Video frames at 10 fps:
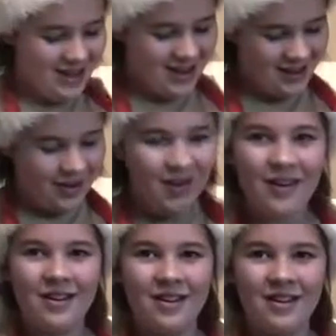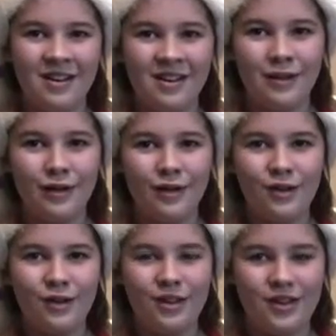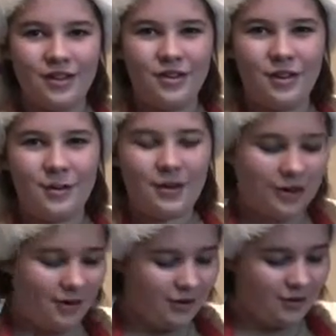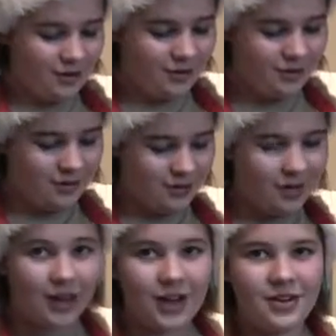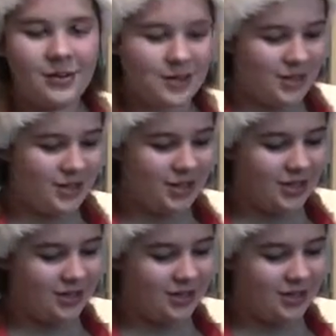Is it hot? Is it still going to be really hot? I don't want to touch it.